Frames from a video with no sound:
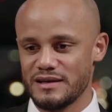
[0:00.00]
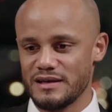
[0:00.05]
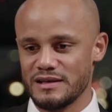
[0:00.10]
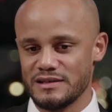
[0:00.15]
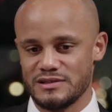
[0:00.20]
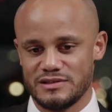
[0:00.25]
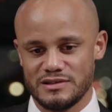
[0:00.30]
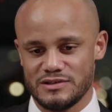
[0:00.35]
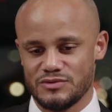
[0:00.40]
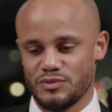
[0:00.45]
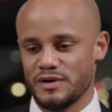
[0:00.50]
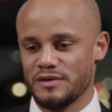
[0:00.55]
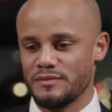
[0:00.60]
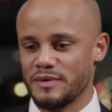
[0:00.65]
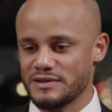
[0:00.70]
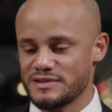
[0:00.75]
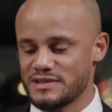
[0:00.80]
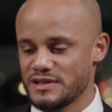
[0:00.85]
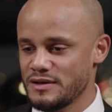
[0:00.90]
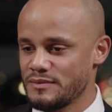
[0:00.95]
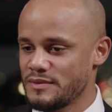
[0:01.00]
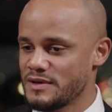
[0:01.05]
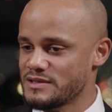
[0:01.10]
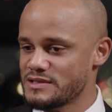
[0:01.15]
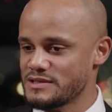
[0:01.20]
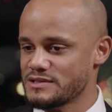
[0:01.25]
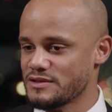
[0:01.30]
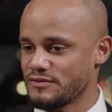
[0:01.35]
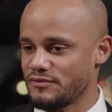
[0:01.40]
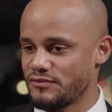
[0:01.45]
he's just one of my
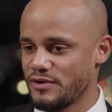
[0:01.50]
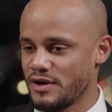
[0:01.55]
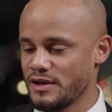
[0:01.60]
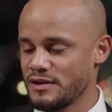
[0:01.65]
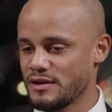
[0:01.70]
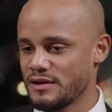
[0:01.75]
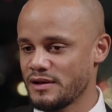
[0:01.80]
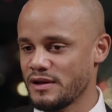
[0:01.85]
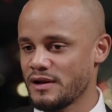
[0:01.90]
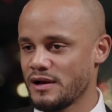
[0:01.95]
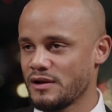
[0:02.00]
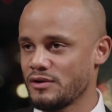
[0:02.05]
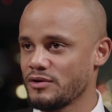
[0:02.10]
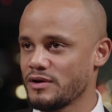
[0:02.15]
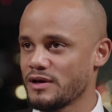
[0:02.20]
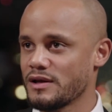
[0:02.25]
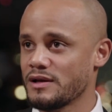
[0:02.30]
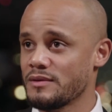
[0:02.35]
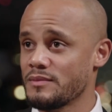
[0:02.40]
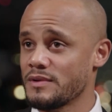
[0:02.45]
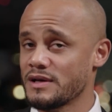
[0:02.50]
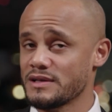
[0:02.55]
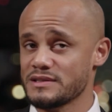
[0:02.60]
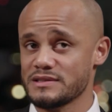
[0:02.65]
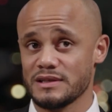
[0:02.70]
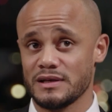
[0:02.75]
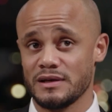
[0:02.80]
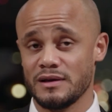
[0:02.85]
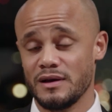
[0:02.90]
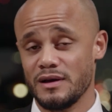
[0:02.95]
teammates, he's a friend, and then I look at him and I
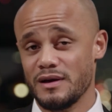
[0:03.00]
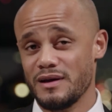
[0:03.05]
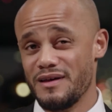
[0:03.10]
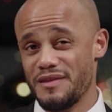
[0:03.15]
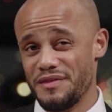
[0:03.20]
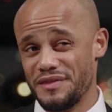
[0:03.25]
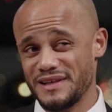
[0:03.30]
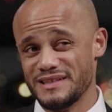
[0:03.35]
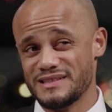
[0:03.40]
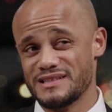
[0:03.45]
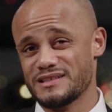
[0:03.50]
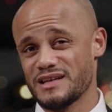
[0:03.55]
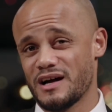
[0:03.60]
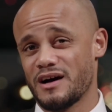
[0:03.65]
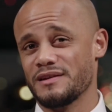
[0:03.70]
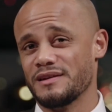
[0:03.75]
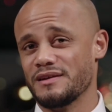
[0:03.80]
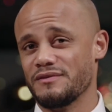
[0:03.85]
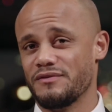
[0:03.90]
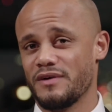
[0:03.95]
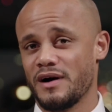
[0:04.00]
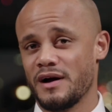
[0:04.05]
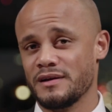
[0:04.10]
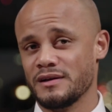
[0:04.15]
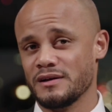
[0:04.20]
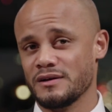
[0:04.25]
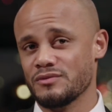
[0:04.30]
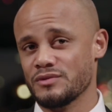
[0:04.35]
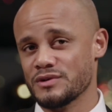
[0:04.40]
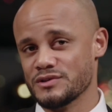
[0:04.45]
say, this is how
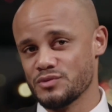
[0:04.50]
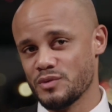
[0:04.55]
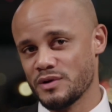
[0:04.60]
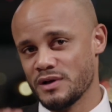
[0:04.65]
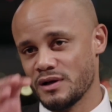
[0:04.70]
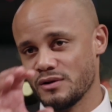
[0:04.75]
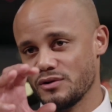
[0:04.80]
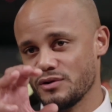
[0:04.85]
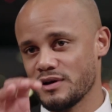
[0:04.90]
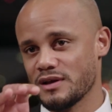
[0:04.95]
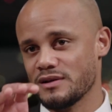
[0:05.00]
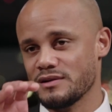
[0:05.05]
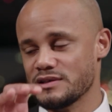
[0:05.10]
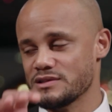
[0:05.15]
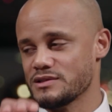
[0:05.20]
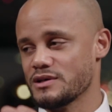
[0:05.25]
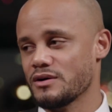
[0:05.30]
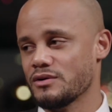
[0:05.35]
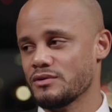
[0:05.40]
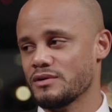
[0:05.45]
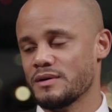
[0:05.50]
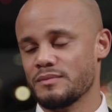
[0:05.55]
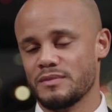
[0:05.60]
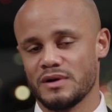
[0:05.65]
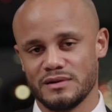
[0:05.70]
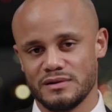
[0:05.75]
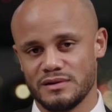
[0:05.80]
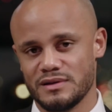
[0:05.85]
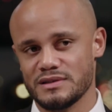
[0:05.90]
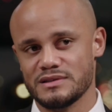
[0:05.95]
defining it was when I look at this goal. I'm
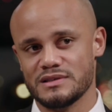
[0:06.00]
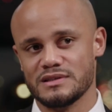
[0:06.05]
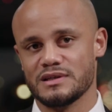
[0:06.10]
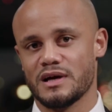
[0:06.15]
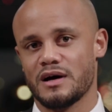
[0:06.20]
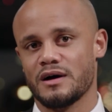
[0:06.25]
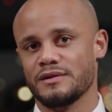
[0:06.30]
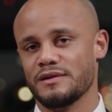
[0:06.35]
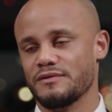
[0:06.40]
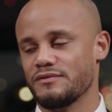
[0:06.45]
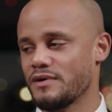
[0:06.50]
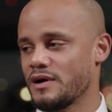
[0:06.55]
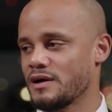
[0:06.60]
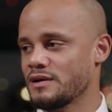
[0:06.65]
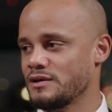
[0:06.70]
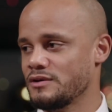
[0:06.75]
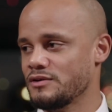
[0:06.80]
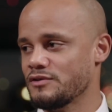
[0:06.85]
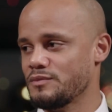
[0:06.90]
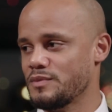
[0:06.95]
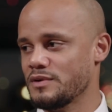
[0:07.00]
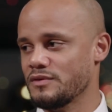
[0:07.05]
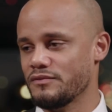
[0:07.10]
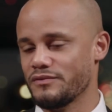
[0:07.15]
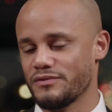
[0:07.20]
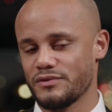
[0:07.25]
like, this is how defining you've been